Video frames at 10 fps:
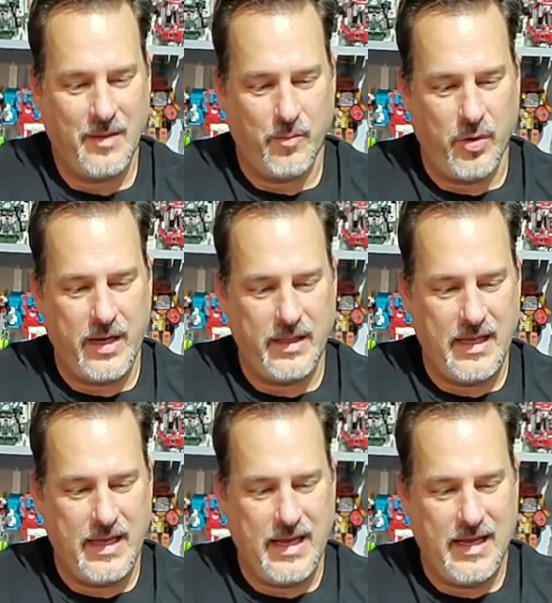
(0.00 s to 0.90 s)
Bring
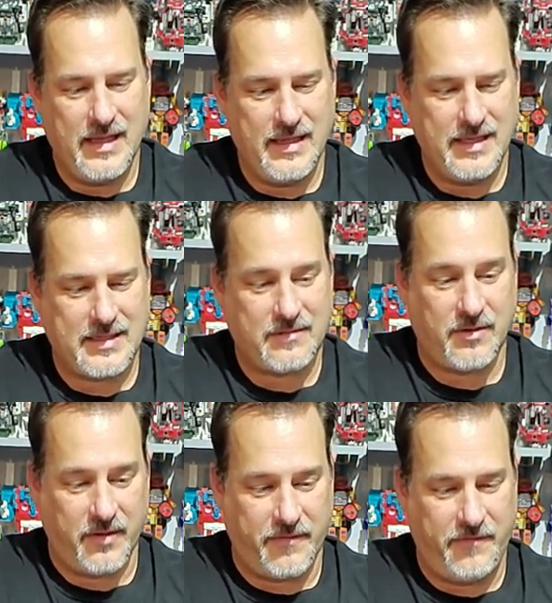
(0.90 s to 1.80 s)
the
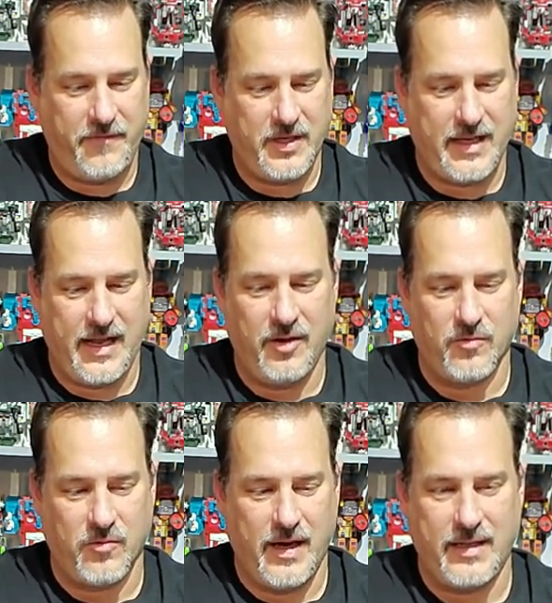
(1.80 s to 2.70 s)
foot down
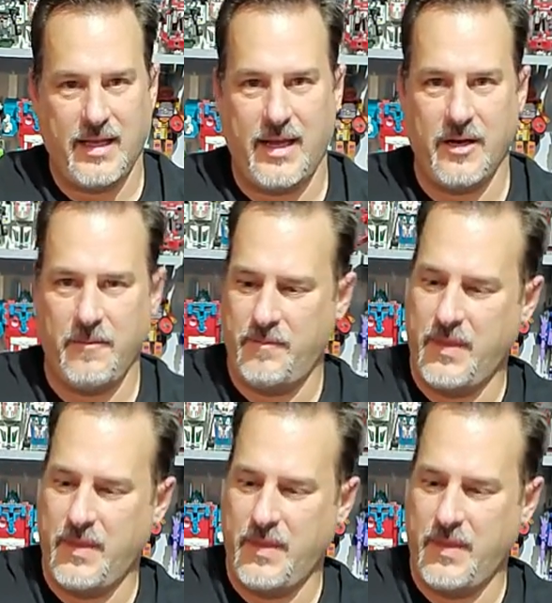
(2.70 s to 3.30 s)
right there,